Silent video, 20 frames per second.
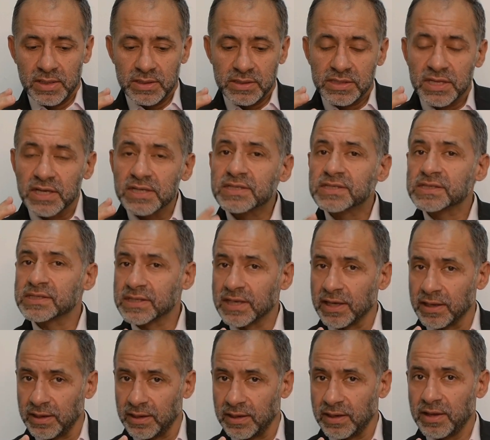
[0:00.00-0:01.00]
This
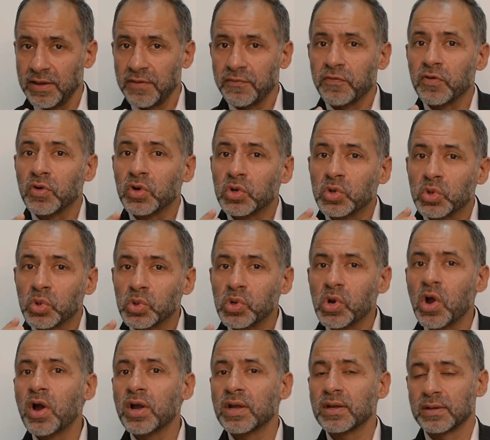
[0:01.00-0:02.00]
skill, if you do
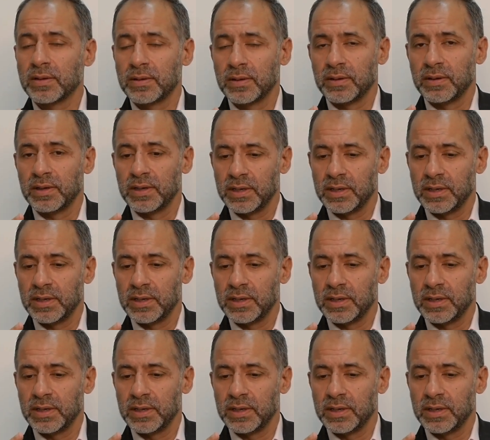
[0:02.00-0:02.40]
not